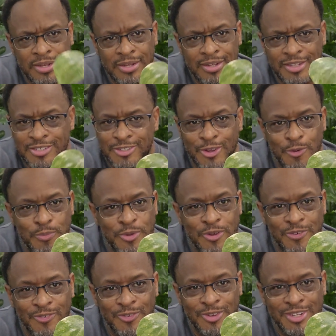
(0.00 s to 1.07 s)
It's so
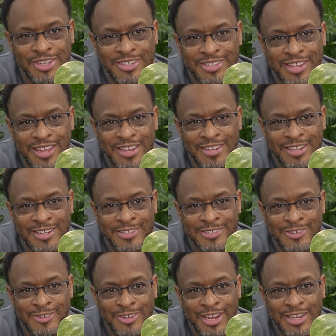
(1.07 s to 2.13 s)
beautiful. Look at that. That is
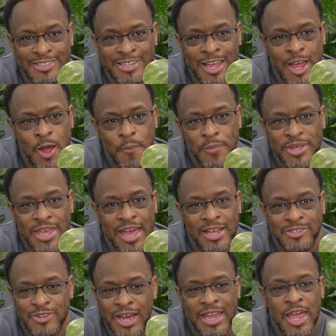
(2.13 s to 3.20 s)
so nice. But yeah,
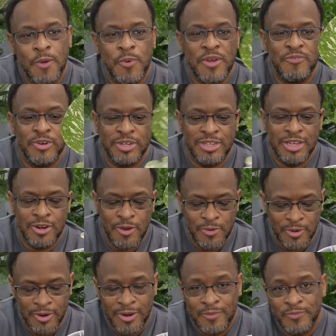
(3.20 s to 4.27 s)
so I can't wait for it to get
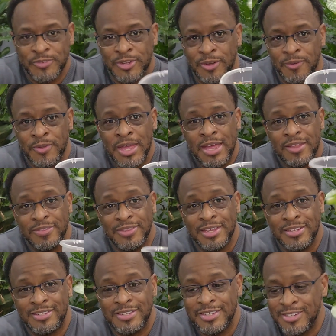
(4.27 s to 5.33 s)
older. So
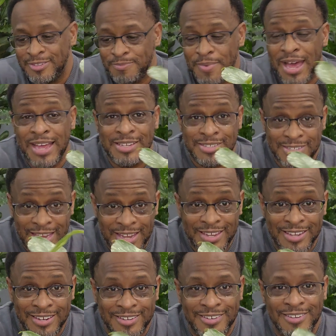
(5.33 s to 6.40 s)
this is my
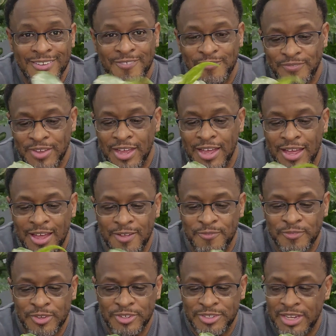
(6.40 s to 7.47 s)
second of
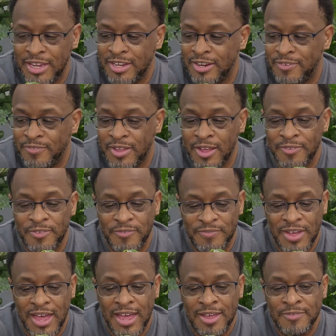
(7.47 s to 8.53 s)
the
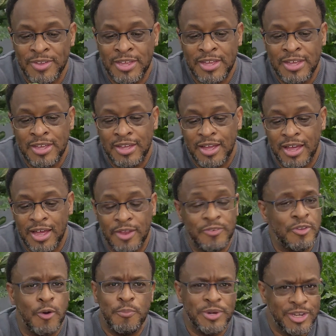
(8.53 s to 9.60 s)
5.
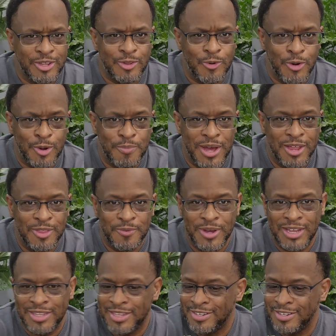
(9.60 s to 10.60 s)
No particular order, by the way.